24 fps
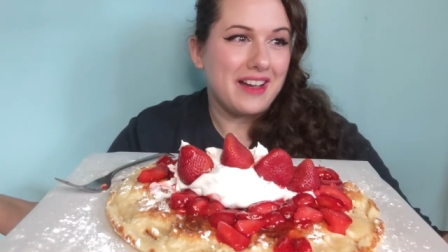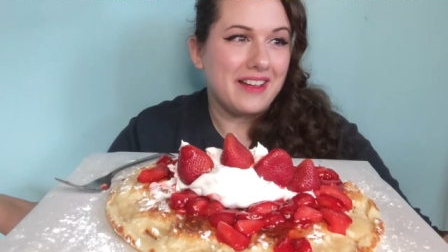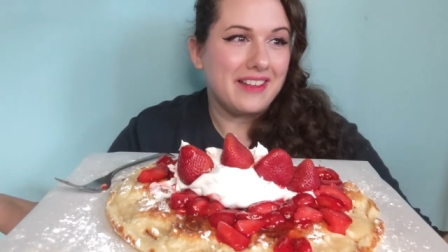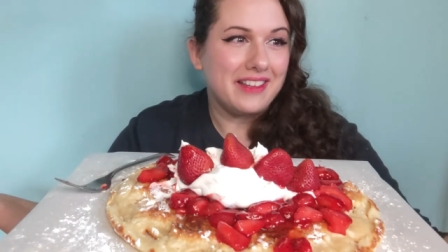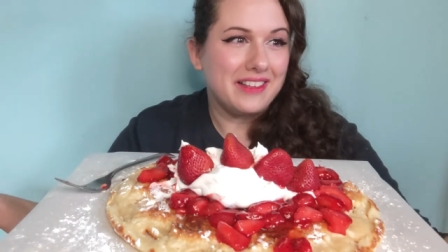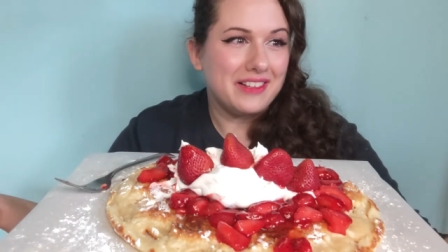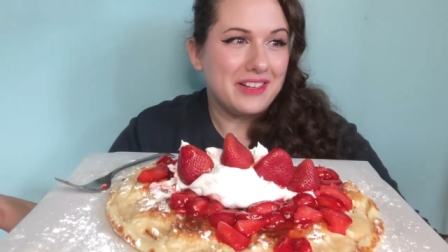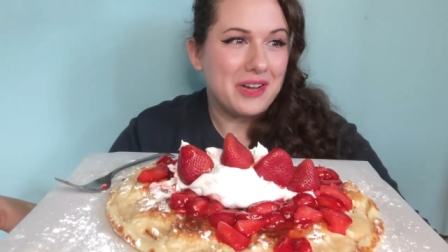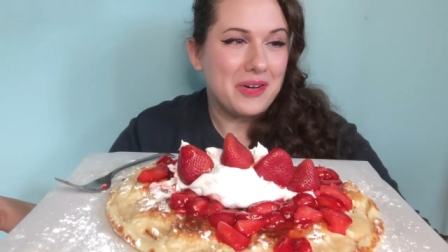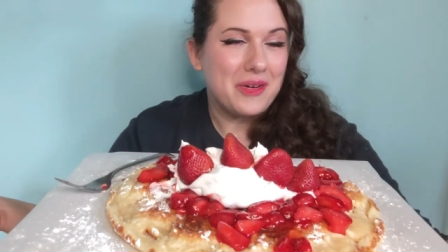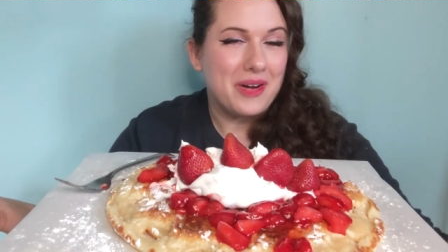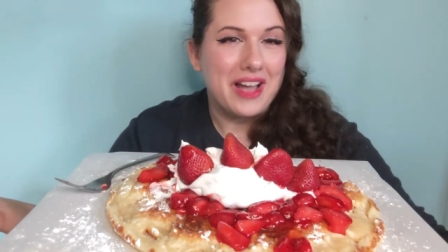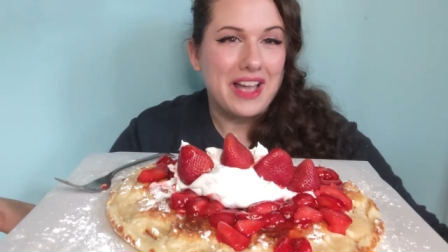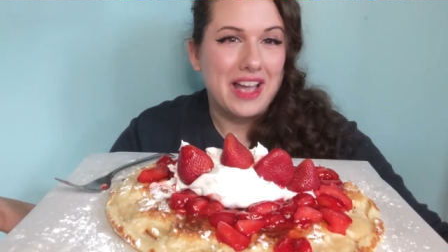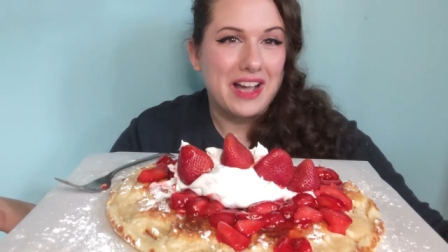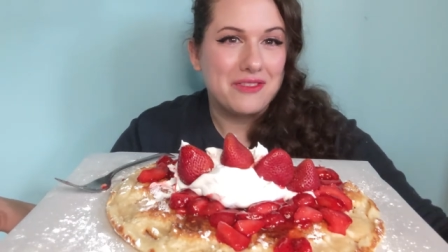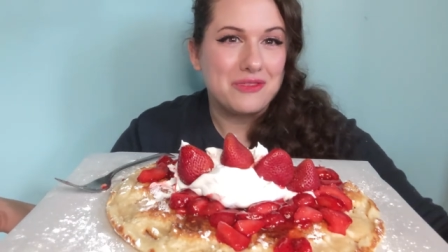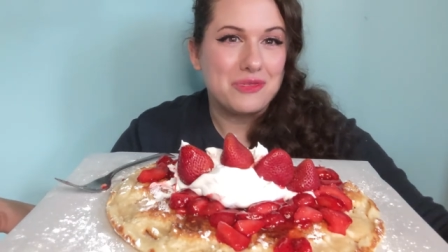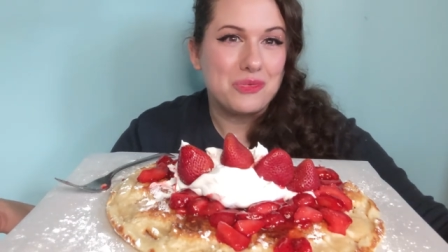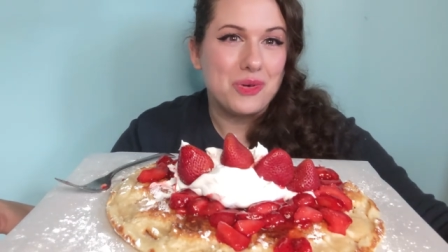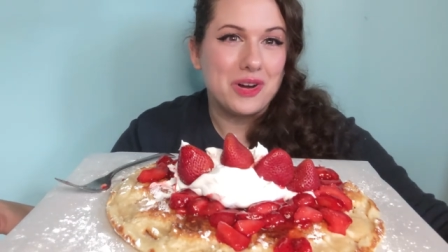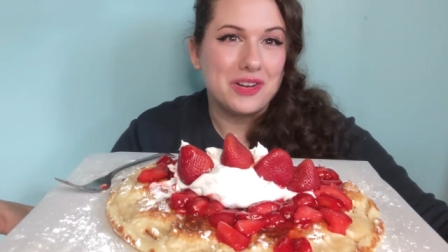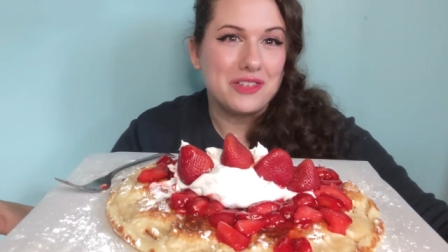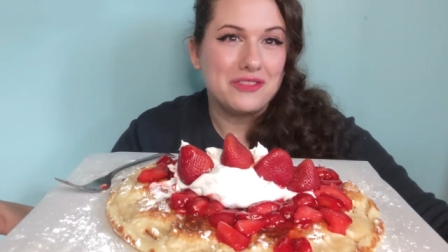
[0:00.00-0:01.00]
you know, I
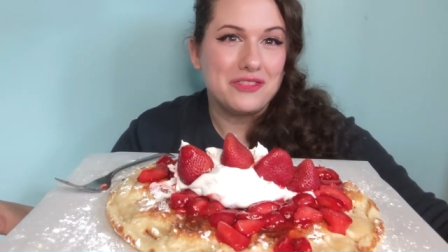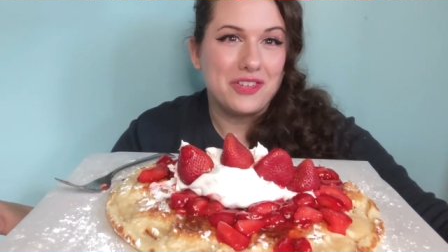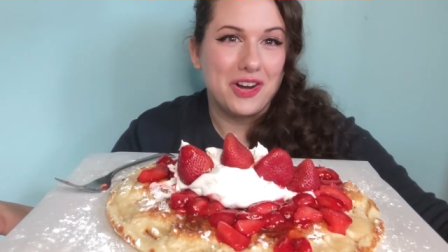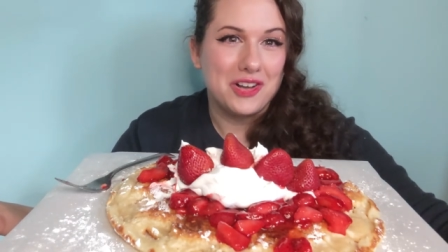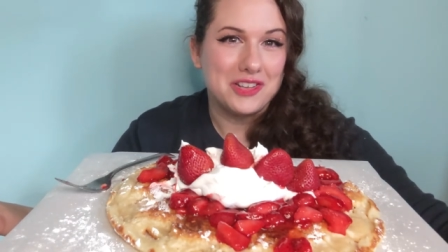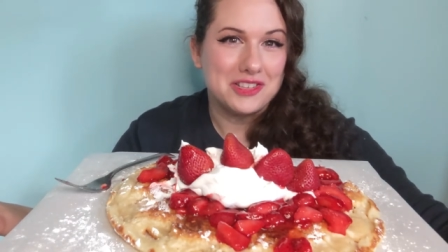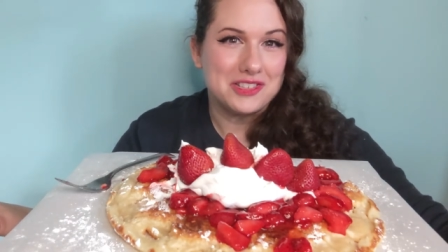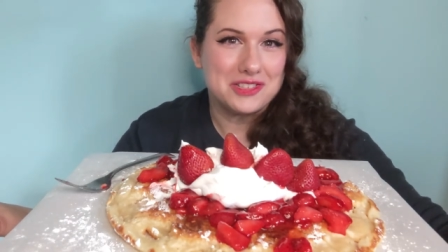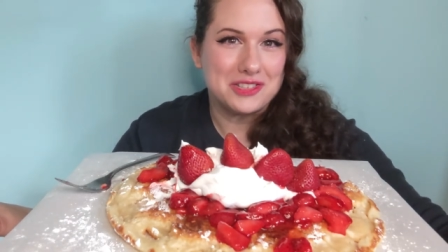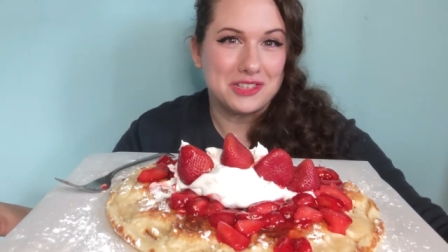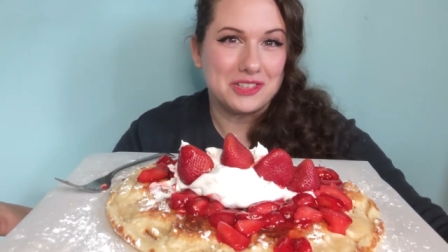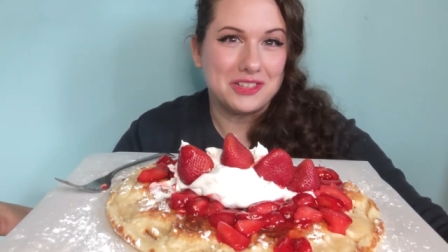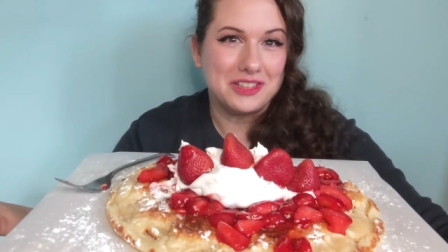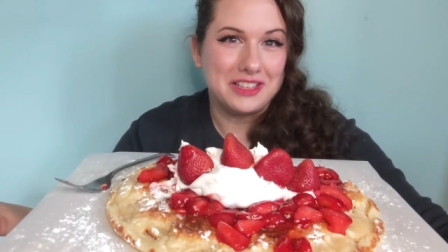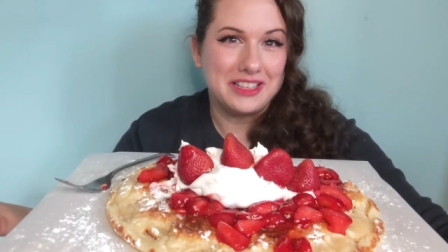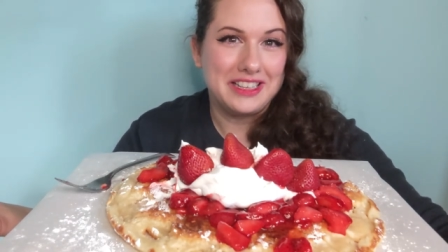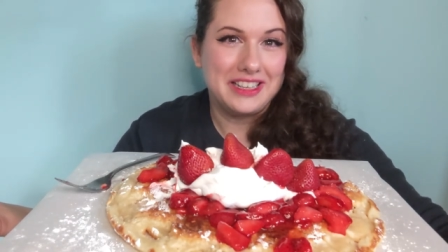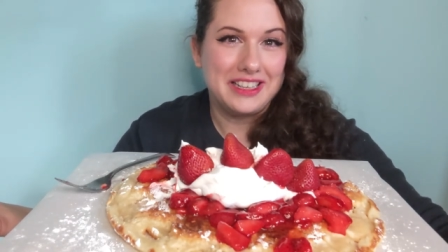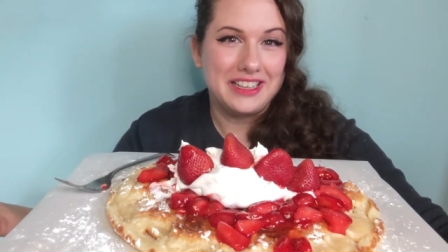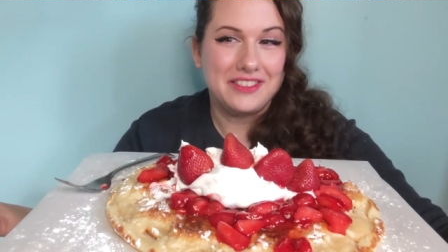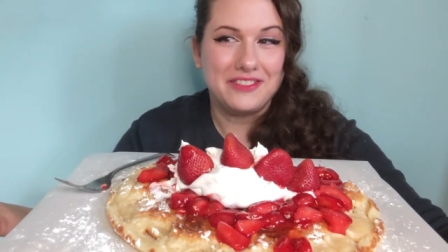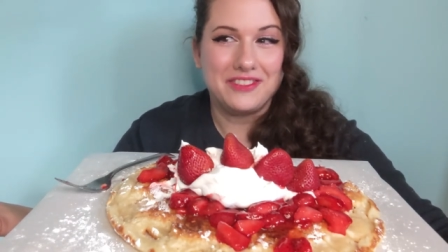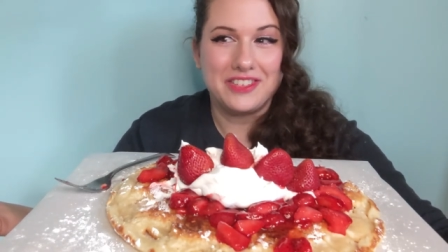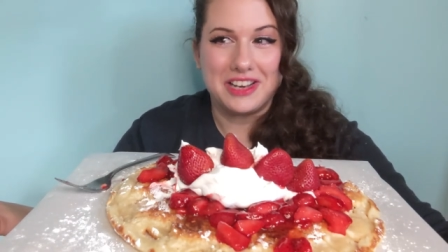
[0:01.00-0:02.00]
have one foster
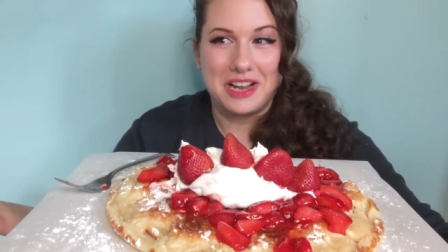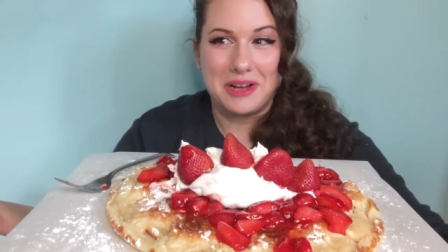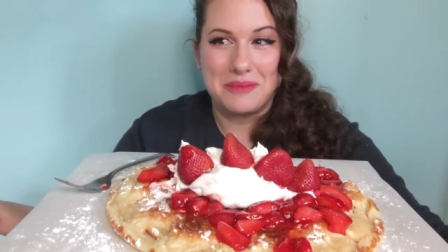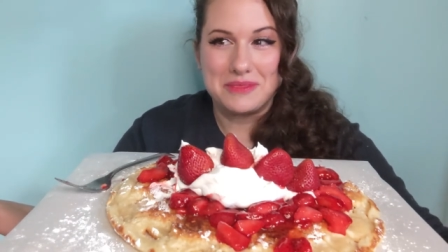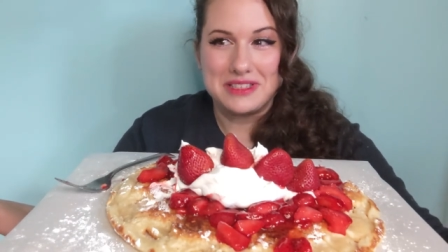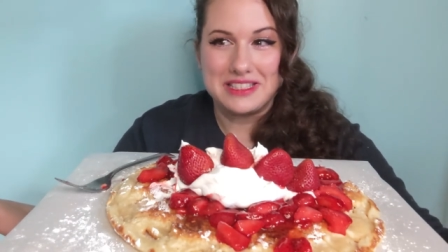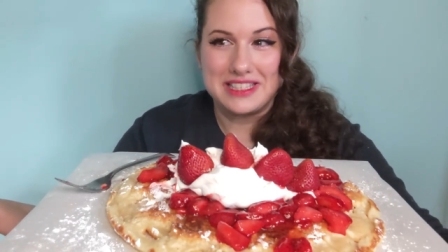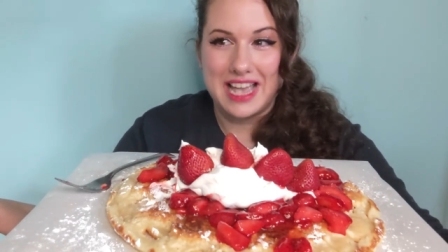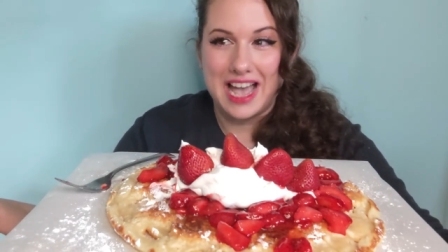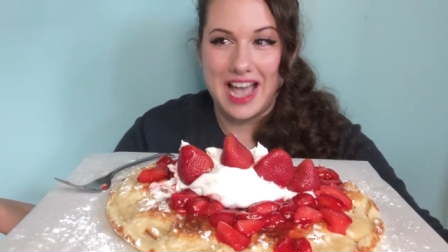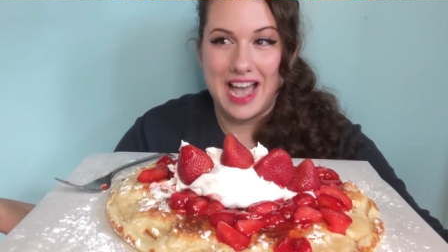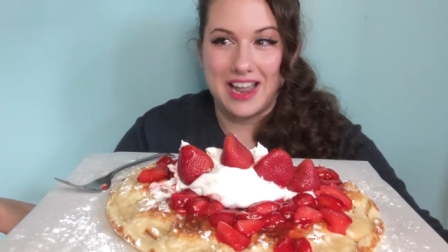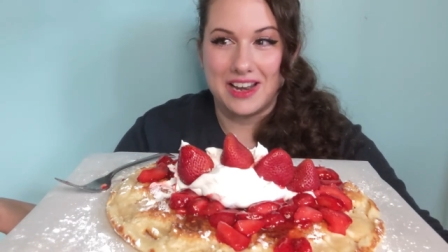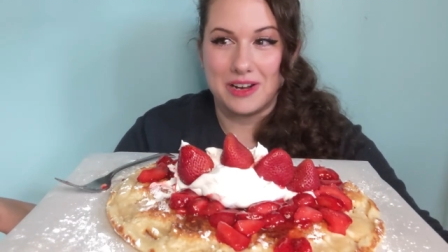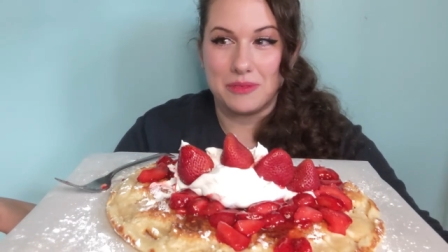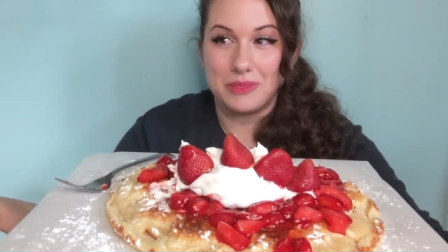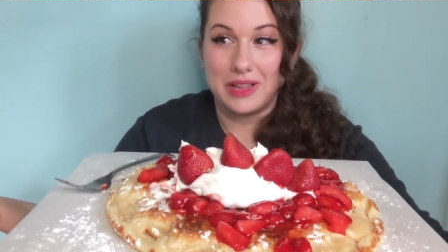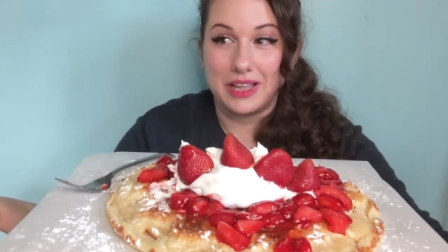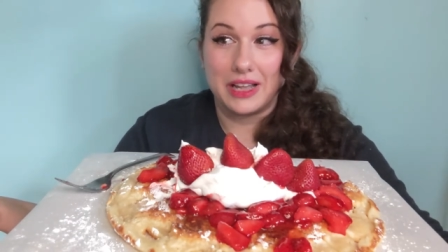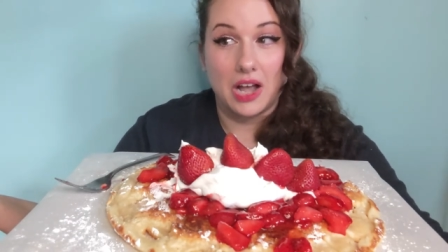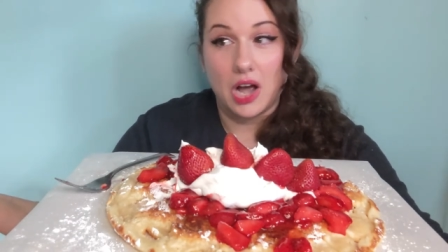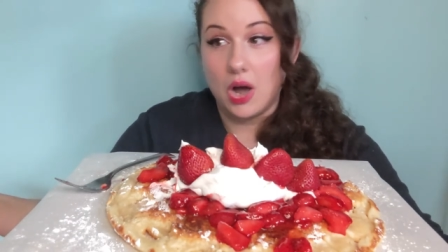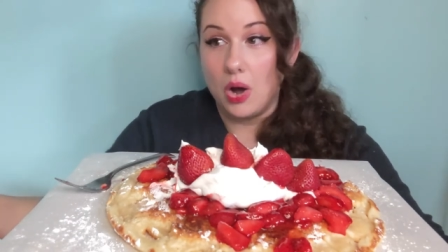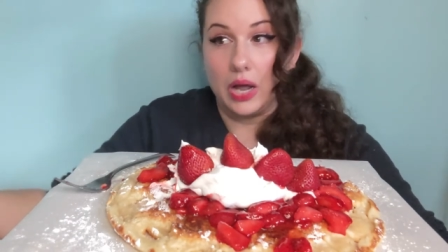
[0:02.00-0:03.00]
leave and I'm sad, I'm
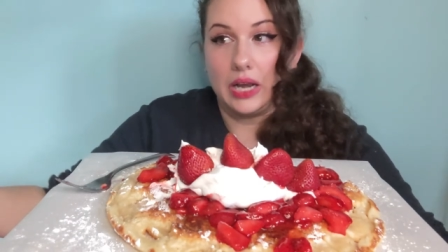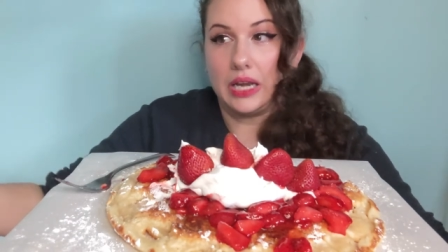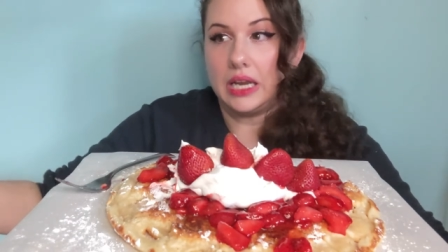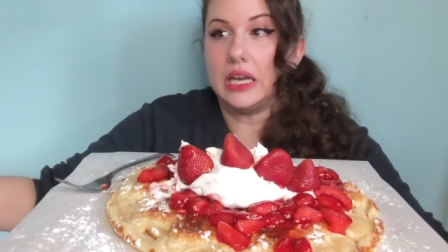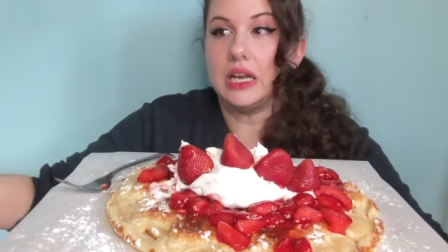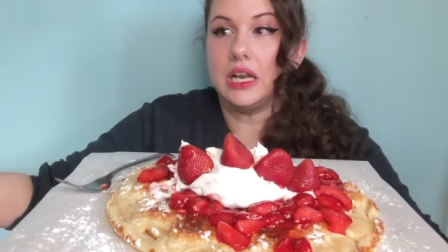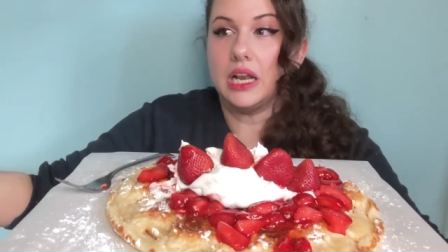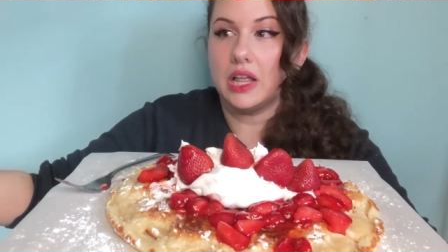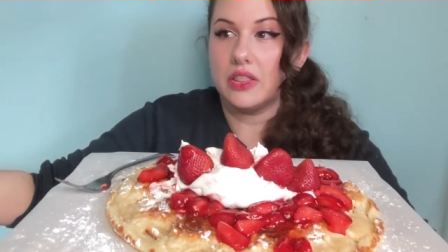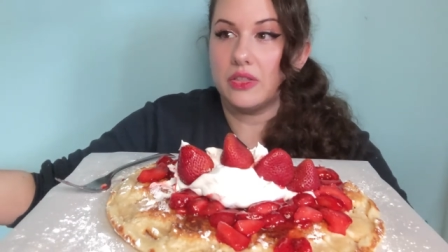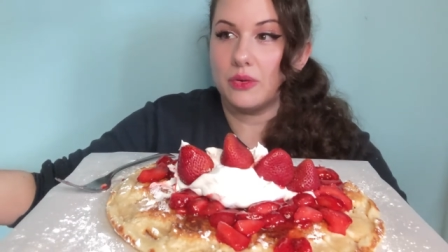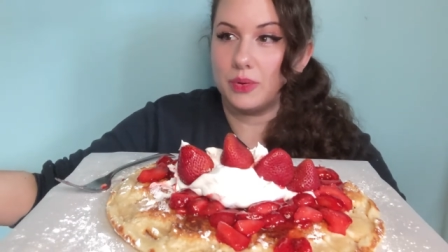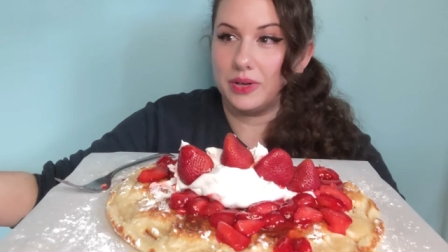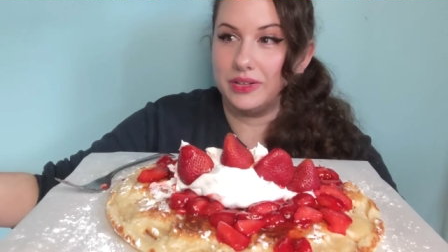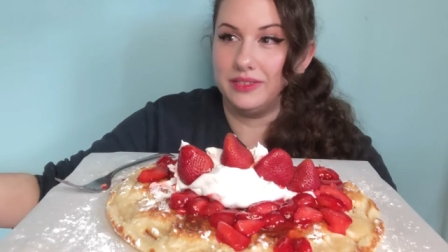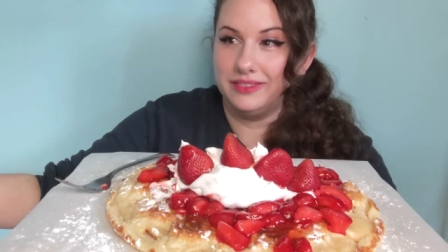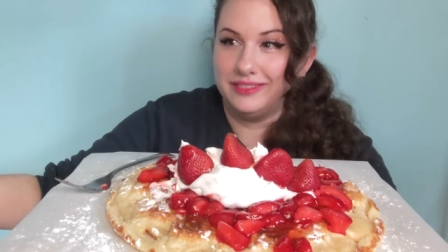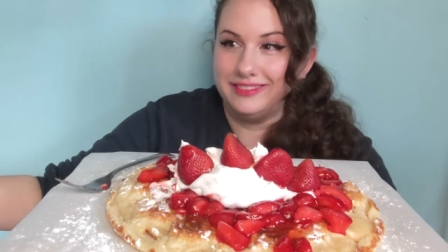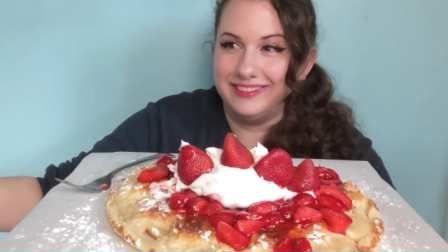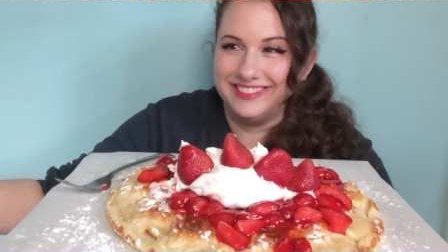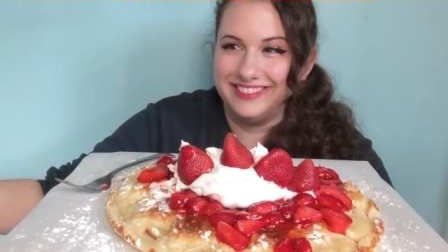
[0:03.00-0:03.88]
like, oh, I need another one.